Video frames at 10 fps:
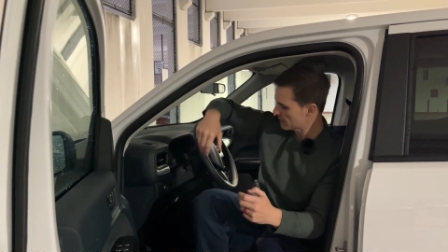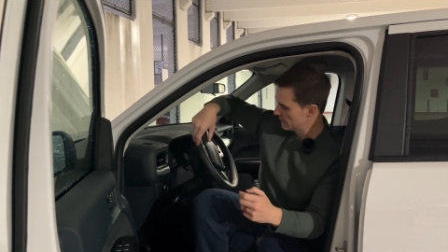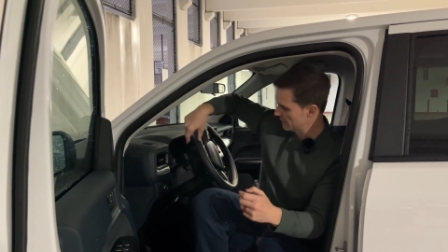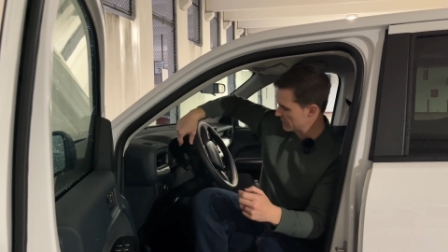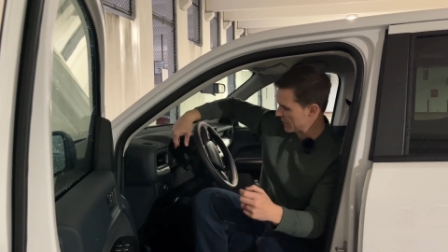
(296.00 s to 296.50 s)

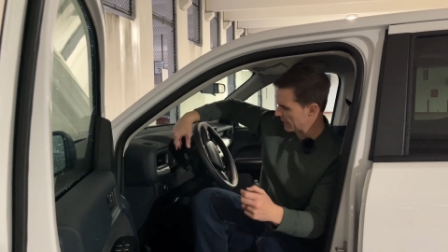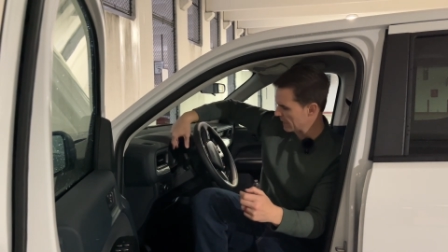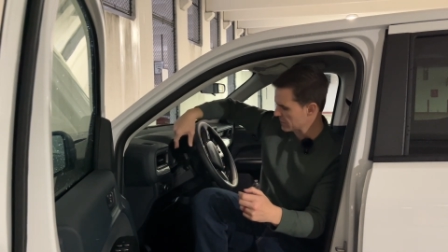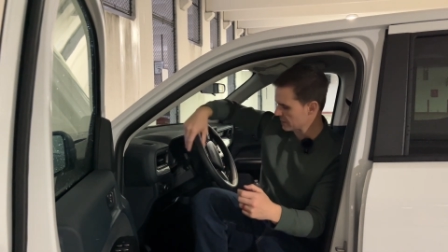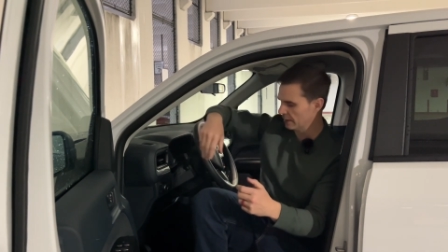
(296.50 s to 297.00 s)
The check
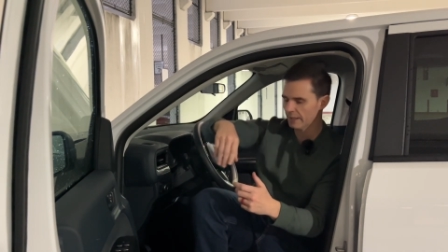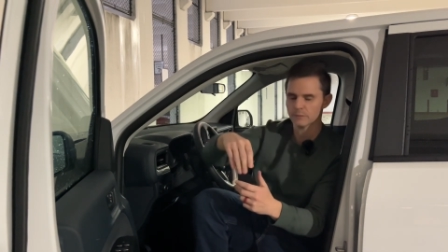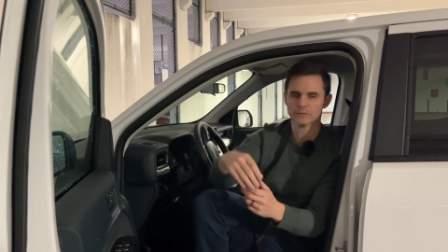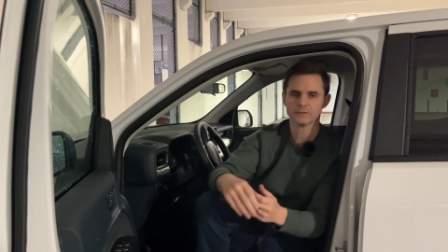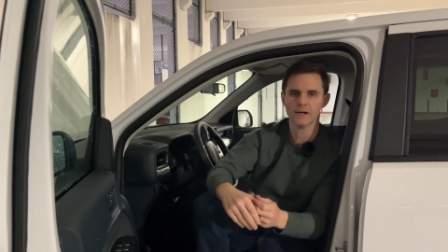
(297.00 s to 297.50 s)
engine light
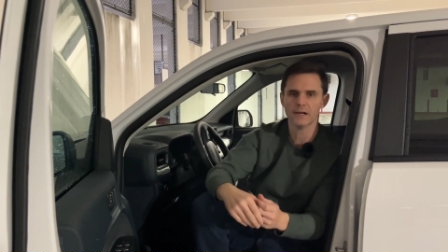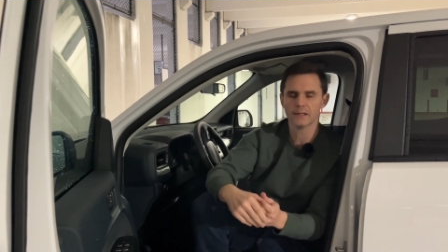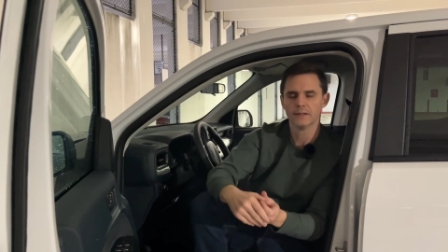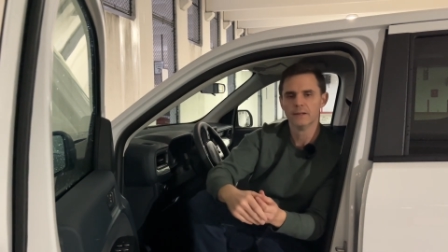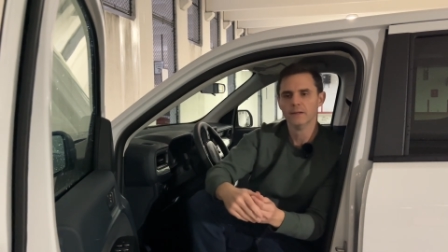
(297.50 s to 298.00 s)
was
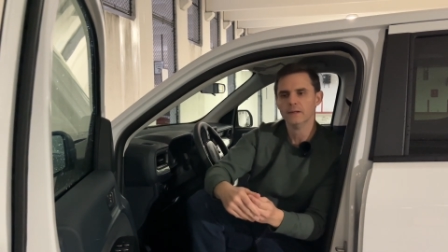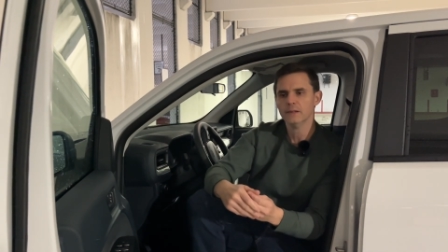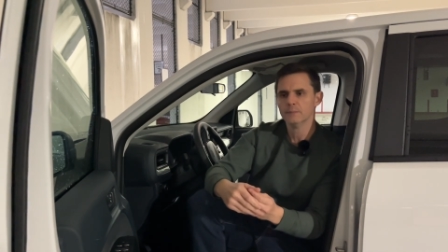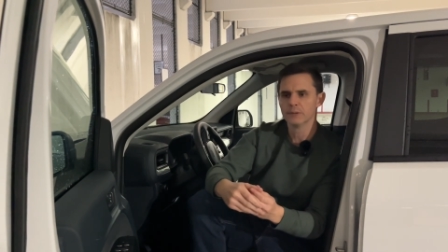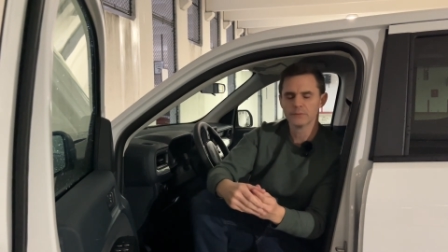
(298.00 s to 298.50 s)
on,
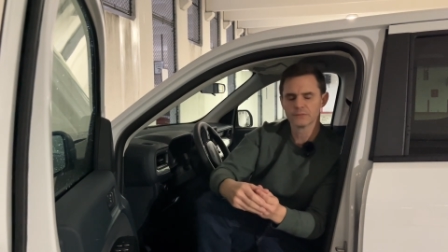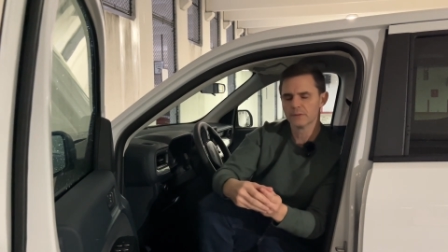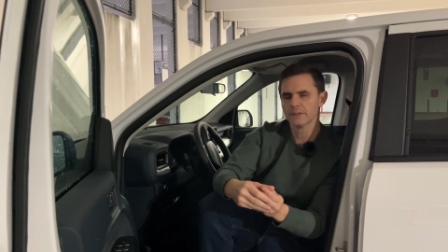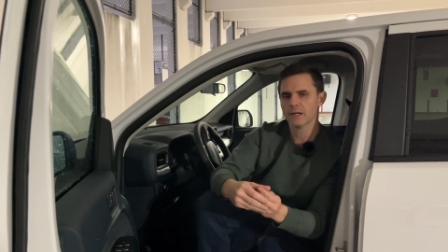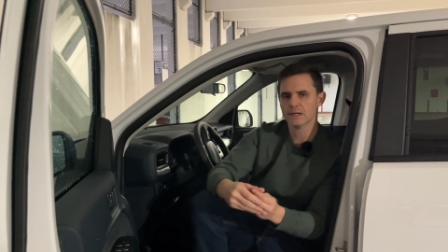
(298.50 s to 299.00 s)
But it was
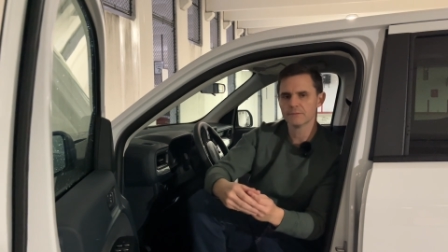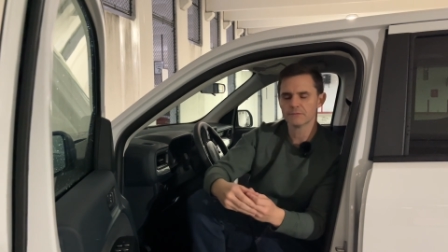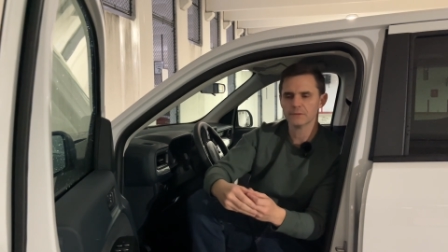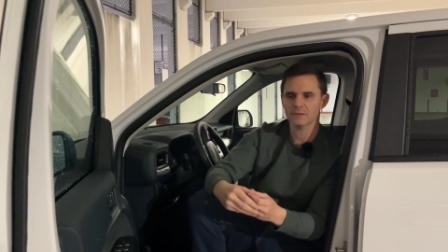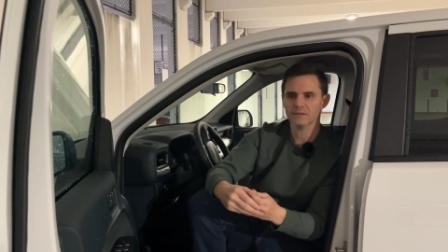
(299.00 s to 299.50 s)
only on
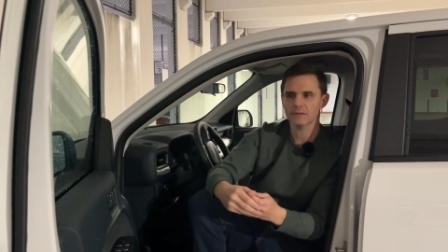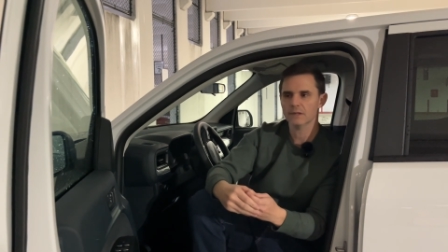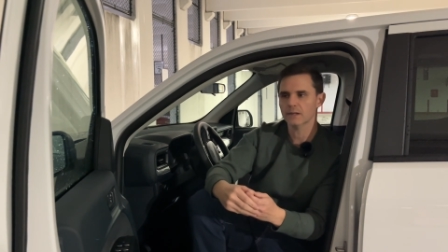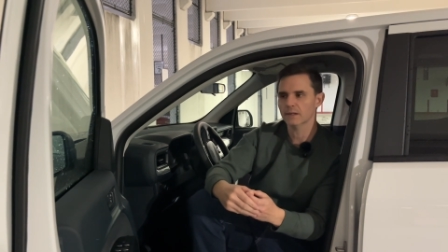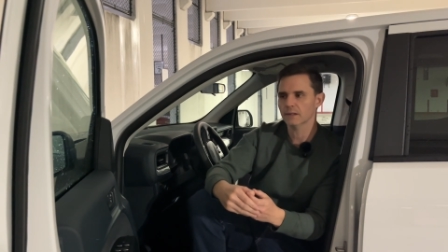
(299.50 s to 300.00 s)
for
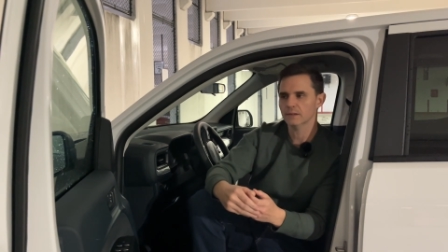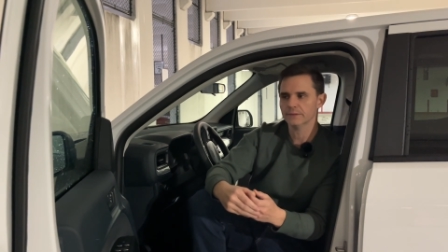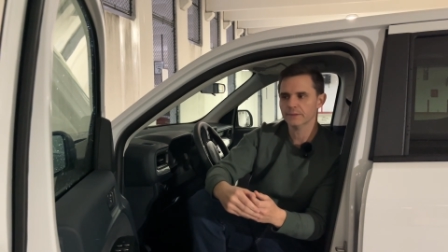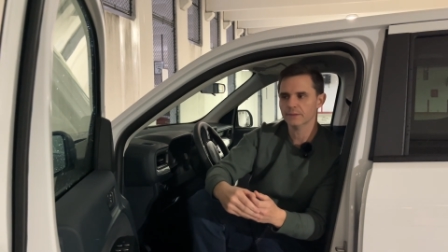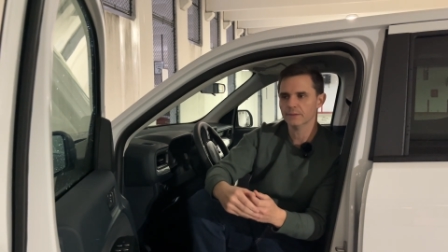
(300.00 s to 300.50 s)

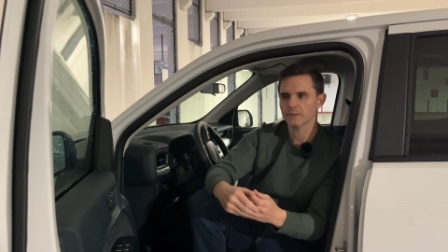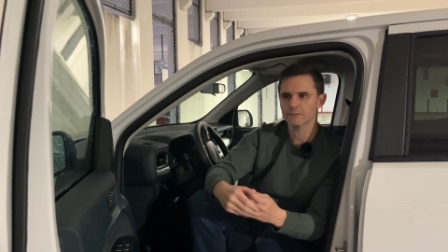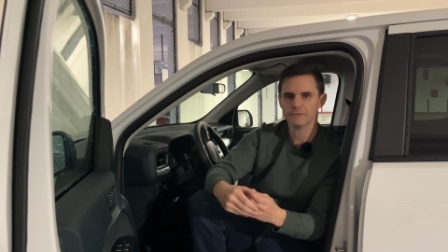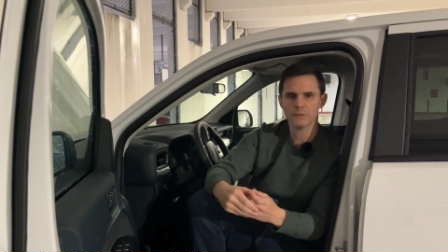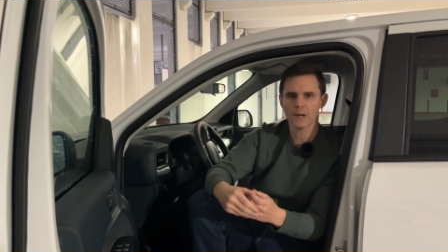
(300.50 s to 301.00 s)
a
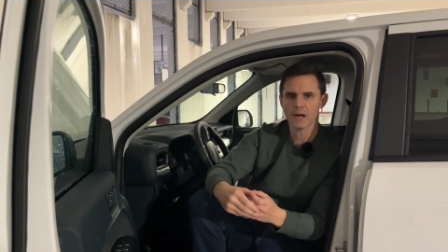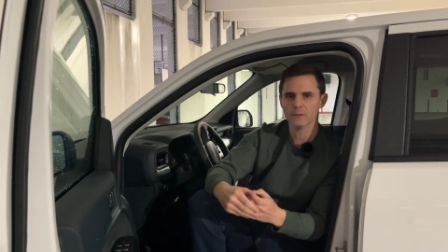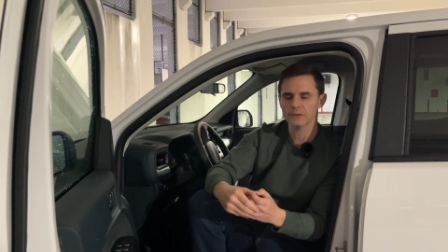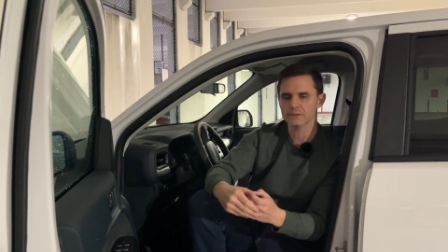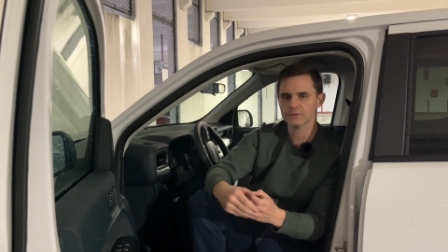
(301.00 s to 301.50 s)
few
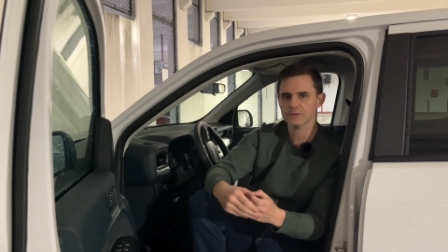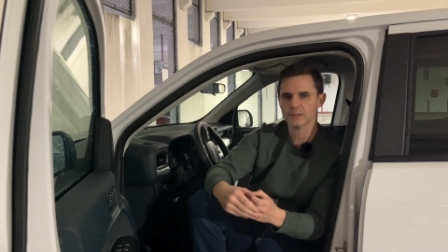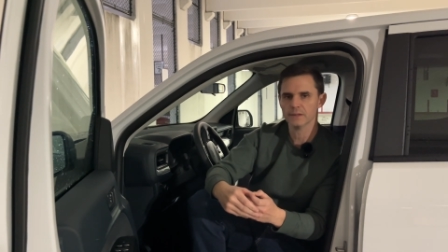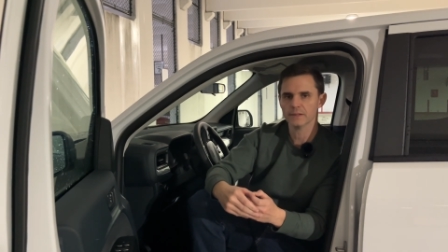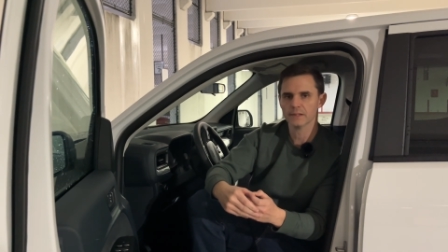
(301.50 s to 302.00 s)
hours,
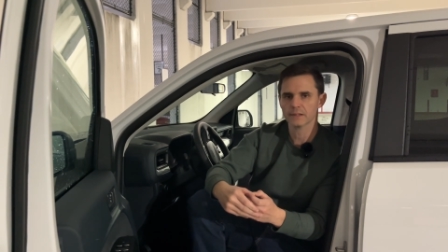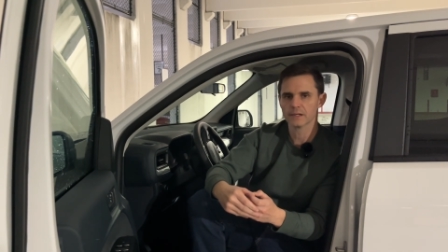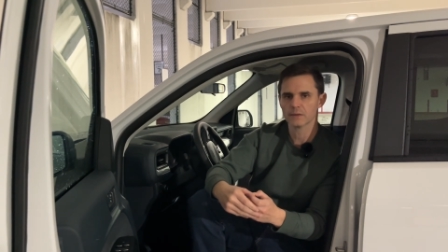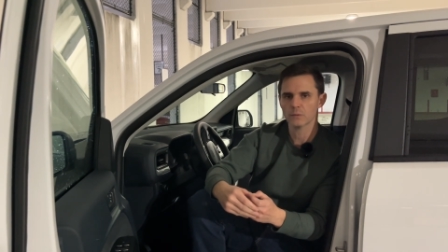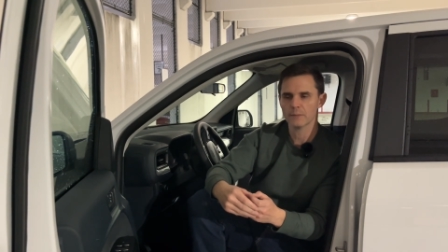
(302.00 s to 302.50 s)
and then it
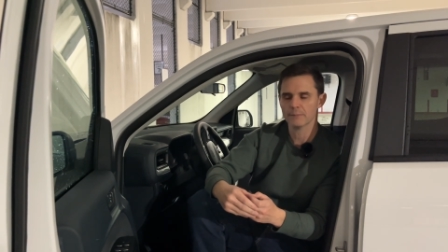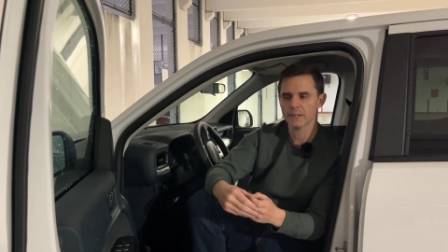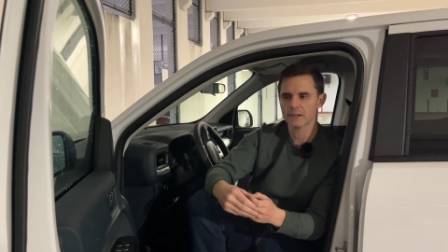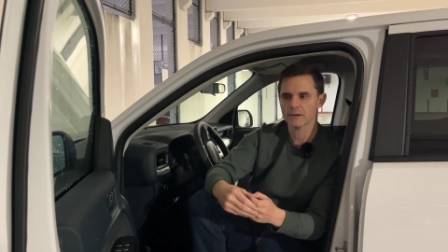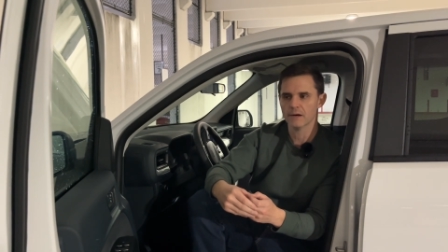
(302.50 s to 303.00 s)
kind of went
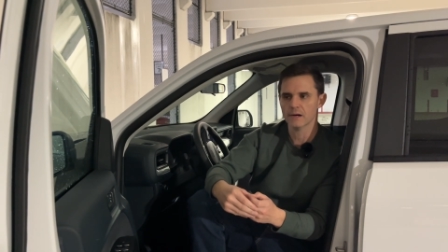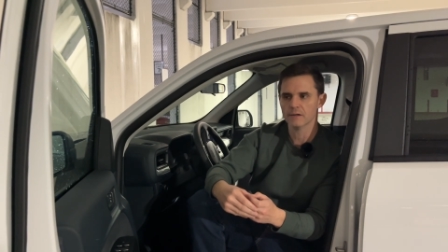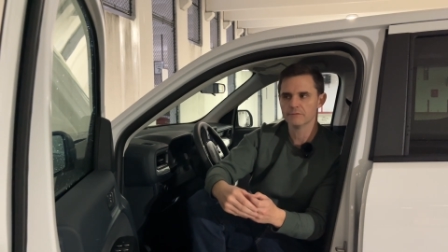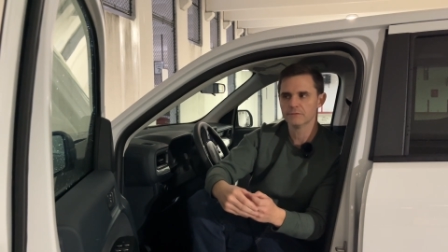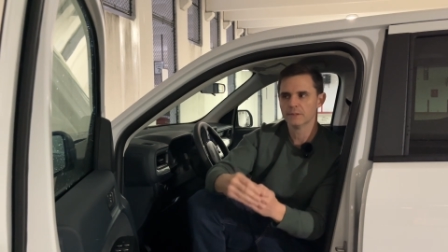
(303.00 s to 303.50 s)
back
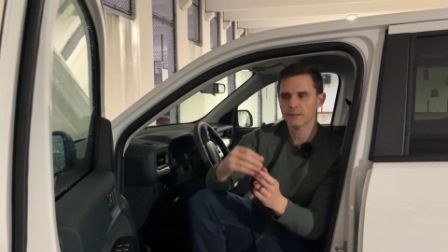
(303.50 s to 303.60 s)
off.